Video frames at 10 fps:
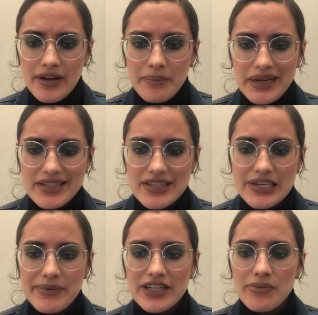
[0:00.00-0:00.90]
makes it
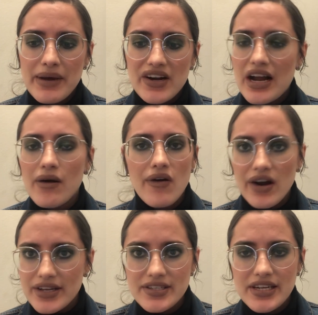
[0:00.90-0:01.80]
seem like no matter how
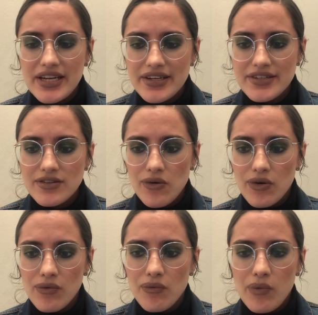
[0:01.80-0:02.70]
honest he is
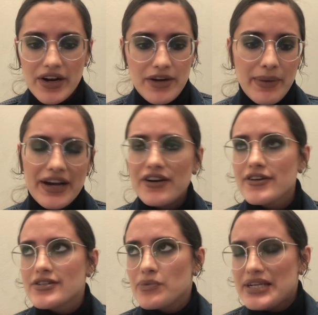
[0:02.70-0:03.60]
or what he
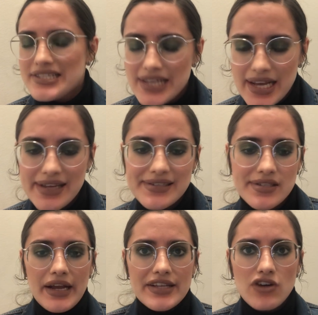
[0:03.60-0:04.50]
wears or what he
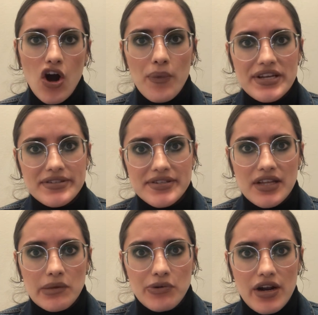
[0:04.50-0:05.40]
says, it's always to
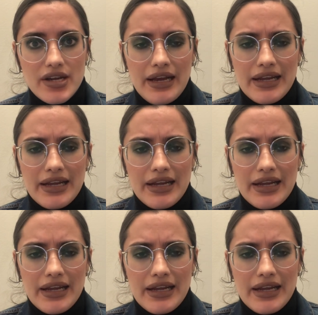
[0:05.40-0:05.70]
sell a product.